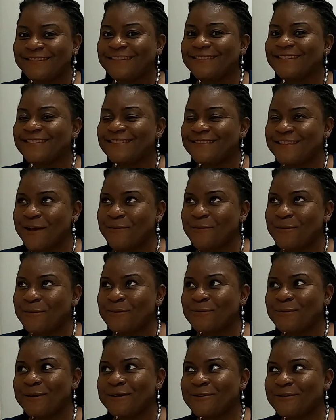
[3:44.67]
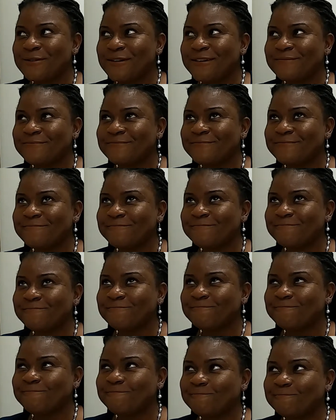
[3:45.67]
Is that what we're wondering?
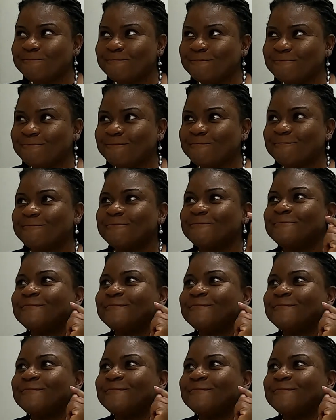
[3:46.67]
Hmm.